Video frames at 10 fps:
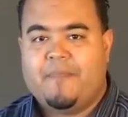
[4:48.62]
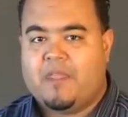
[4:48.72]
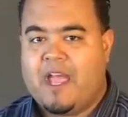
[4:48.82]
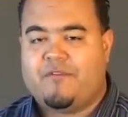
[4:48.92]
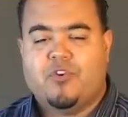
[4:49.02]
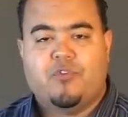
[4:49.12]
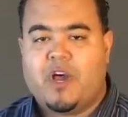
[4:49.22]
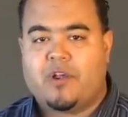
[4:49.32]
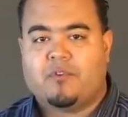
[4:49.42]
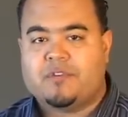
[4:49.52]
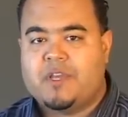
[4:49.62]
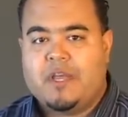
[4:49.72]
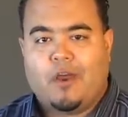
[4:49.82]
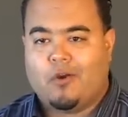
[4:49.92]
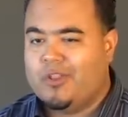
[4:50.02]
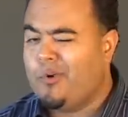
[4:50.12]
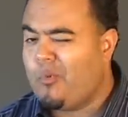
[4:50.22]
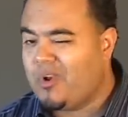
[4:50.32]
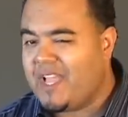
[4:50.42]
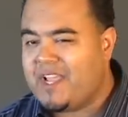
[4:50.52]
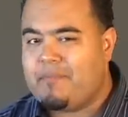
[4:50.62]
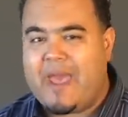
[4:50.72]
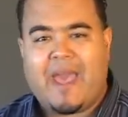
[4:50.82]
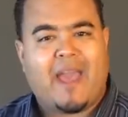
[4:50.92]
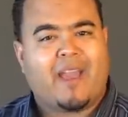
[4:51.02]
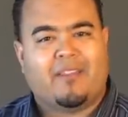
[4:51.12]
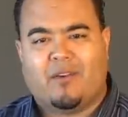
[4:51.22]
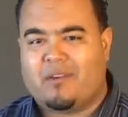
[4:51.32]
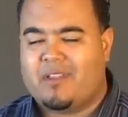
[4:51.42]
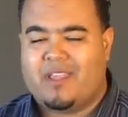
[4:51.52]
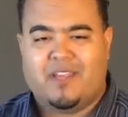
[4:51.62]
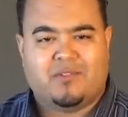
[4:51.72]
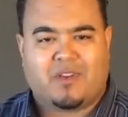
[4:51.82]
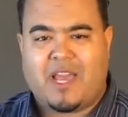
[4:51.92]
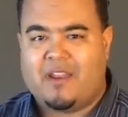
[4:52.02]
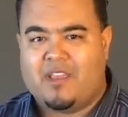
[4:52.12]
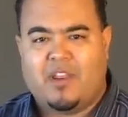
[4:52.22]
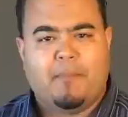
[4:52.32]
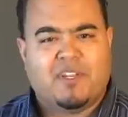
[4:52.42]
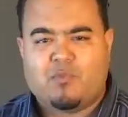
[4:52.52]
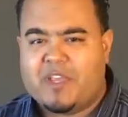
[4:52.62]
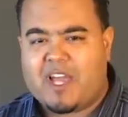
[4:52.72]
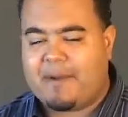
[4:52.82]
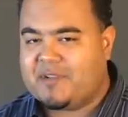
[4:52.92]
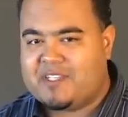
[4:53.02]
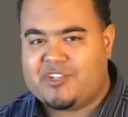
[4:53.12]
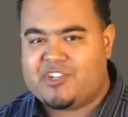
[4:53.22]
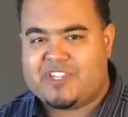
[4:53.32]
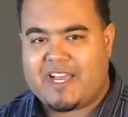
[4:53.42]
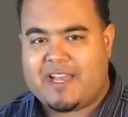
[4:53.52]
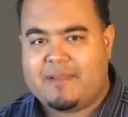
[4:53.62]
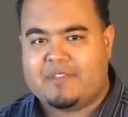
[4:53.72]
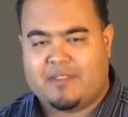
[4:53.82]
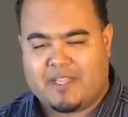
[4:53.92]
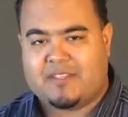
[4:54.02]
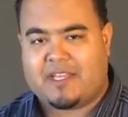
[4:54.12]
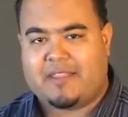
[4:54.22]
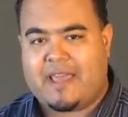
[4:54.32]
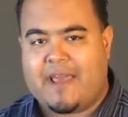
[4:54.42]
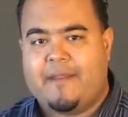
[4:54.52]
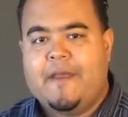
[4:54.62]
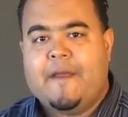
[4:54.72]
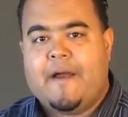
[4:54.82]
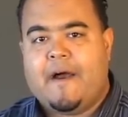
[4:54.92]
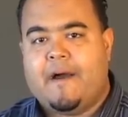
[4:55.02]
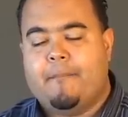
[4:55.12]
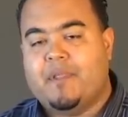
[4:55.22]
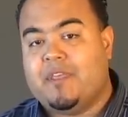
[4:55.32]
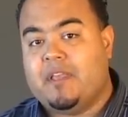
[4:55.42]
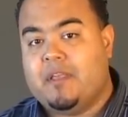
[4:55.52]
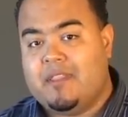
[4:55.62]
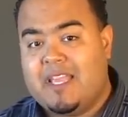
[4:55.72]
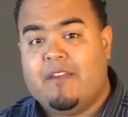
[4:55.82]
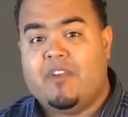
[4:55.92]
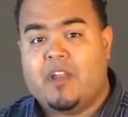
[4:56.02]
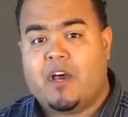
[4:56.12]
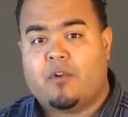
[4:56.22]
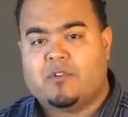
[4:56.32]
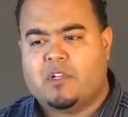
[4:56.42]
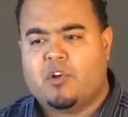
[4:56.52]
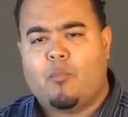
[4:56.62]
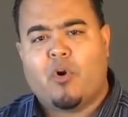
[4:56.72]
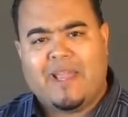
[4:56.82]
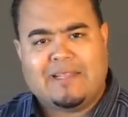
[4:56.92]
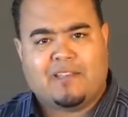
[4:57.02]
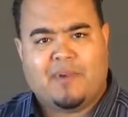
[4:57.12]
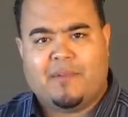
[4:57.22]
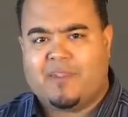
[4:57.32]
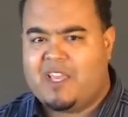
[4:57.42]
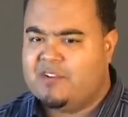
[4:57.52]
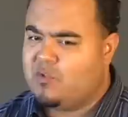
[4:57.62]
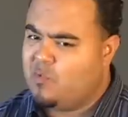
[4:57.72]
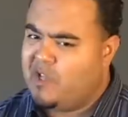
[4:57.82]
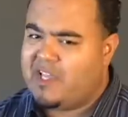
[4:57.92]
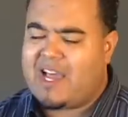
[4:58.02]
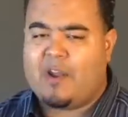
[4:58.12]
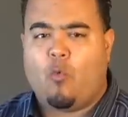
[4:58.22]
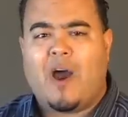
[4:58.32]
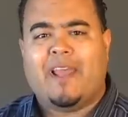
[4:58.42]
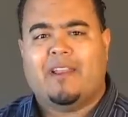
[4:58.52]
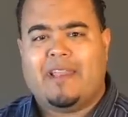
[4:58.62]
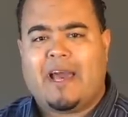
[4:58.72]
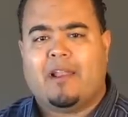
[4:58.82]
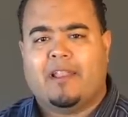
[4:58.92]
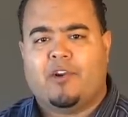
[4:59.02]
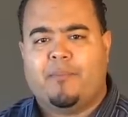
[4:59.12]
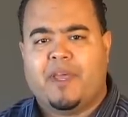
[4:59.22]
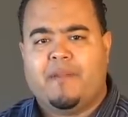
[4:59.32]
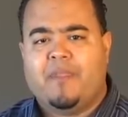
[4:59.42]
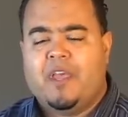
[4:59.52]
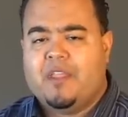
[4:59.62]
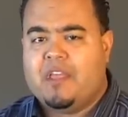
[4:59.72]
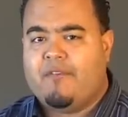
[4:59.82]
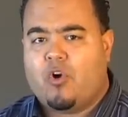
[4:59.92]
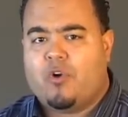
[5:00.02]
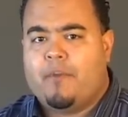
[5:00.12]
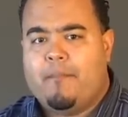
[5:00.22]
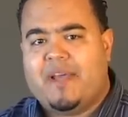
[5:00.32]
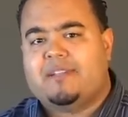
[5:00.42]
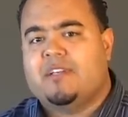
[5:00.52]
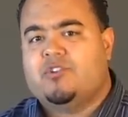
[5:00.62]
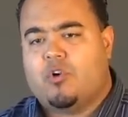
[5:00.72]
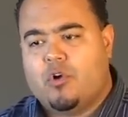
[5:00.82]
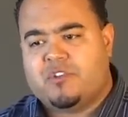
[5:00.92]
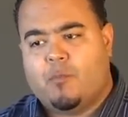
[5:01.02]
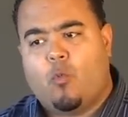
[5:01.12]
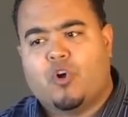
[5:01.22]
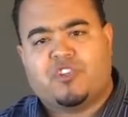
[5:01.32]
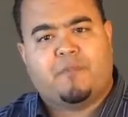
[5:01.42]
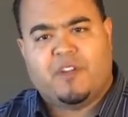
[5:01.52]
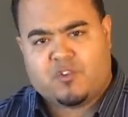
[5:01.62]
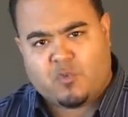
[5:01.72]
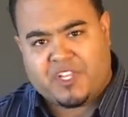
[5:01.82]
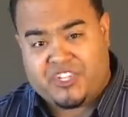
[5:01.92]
The afternoon huddles are a little more laid back. Their kids are kind of in between competition times and things like that. But the evening huddle is a little more intimate. Kids are really kind of winding down a little bit. They've heard a message or heard some worship that has really